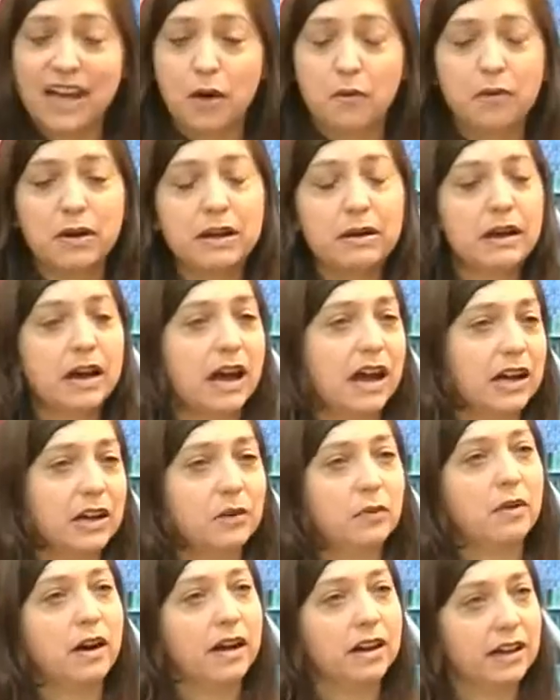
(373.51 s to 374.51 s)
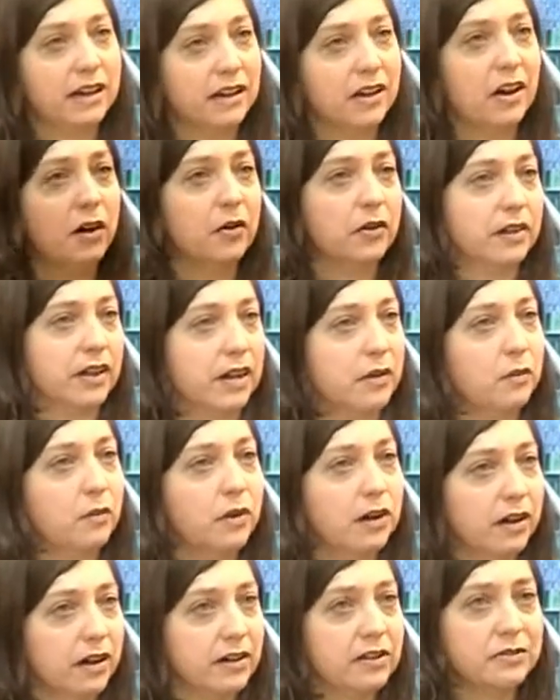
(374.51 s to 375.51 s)
we kind of want to know that
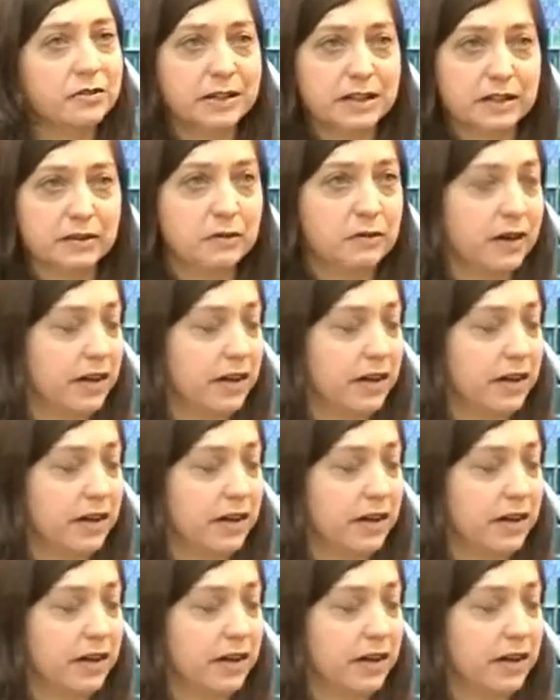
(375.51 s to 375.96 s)
we're doing